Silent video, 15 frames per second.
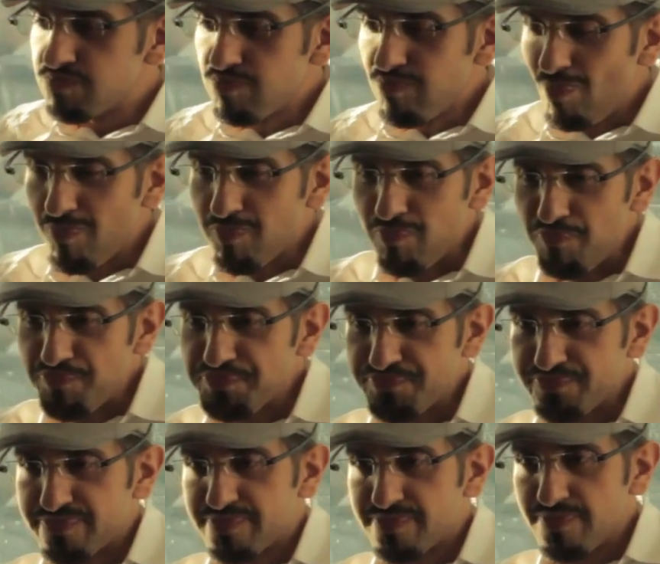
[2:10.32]
Arab Spring in
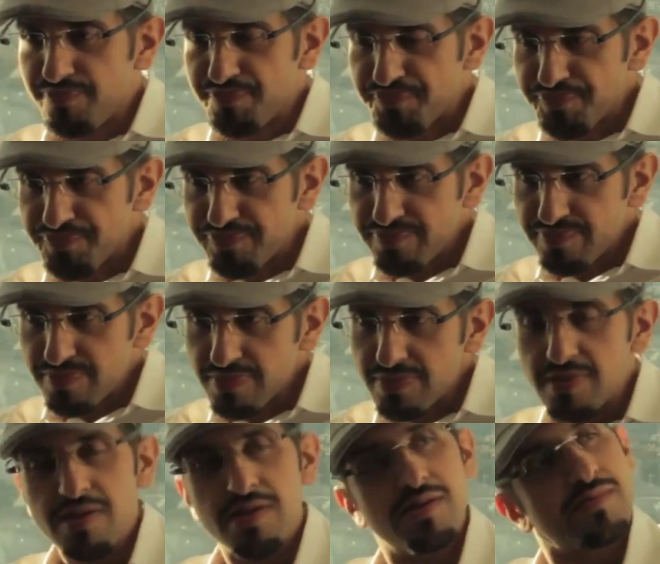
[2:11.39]
2011? I
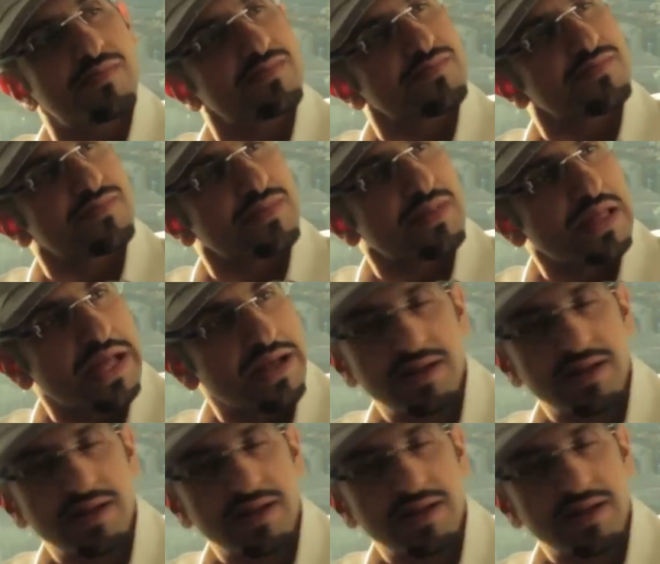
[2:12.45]
mean, is that still a player